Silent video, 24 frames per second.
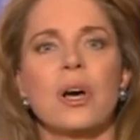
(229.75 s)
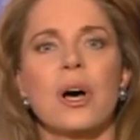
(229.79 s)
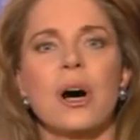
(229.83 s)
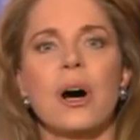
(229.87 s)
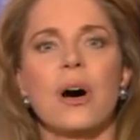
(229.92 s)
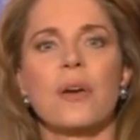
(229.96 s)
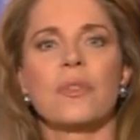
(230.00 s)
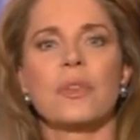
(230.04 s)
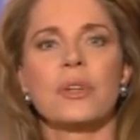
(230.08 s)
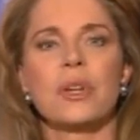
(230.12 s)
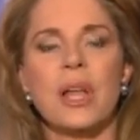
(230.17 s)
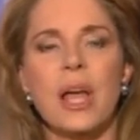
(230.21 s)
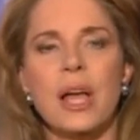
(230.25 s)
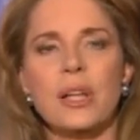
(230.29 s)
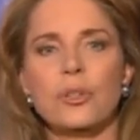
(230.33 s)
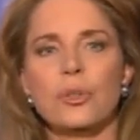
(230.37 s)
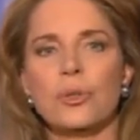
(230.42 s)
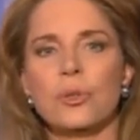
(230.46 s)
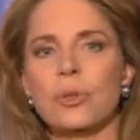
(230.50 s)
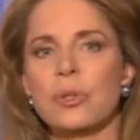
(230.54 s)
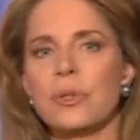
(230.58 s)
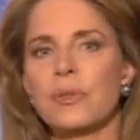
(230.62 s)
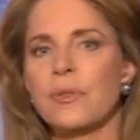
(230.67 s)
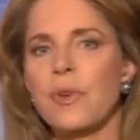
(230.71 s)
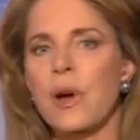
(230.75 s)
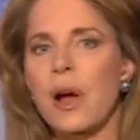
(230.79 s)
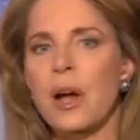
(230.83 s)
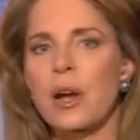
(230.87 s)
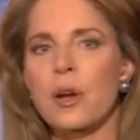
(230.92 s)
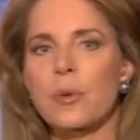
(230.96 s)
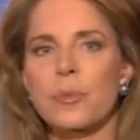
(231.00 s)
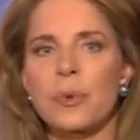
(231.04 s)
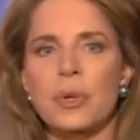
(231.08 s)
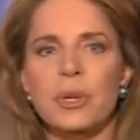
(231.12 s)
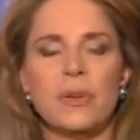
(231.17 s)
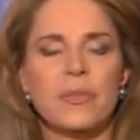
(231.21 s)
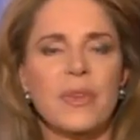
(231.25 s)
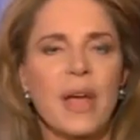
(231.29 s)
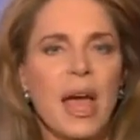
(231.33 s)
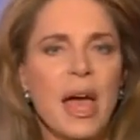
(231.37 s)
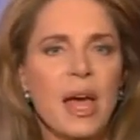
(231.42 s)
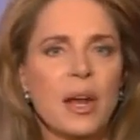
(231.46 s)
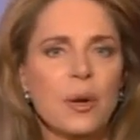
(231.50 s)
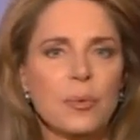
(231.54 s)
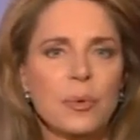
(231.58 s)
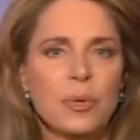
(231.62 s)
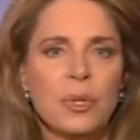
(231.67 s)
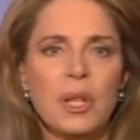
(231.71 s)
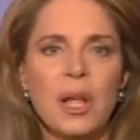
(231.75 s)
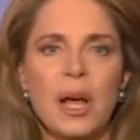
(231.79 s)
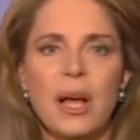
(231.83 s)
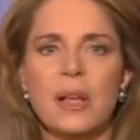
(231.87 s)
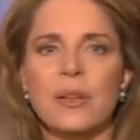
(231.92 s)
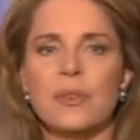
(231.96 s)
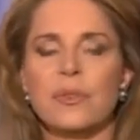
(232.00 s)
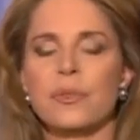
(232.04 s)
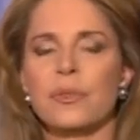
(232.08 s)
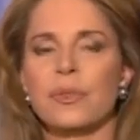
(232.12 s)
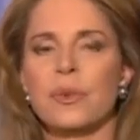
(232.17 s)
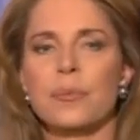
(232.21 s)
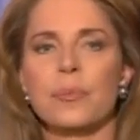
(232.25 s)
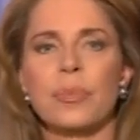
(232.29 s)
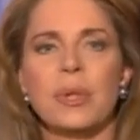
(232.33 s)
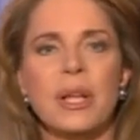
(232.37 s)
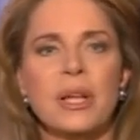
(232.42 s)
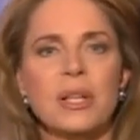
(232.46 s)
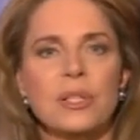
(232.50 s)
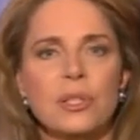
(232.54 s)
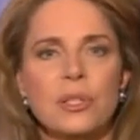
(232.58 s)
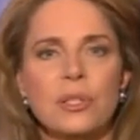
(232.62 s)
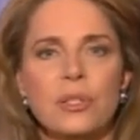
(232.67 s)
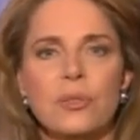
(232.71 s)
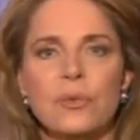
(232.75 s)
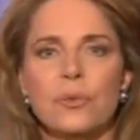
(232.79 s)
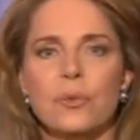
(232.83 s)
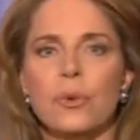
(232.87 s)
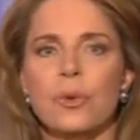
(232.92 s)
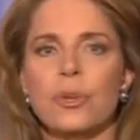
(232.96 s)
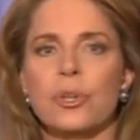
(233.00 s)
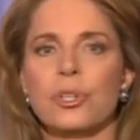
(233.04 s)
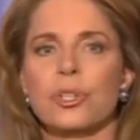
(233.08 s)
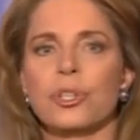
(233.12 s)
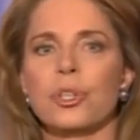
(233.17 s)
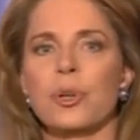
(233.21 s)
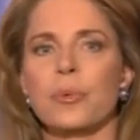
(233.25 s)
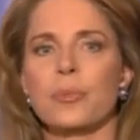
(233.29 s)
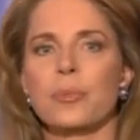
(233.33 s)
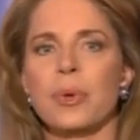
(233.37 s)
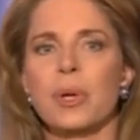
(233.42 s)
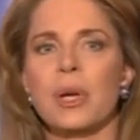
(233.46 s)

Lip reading: of the natural environment, of animal life, and places of worship,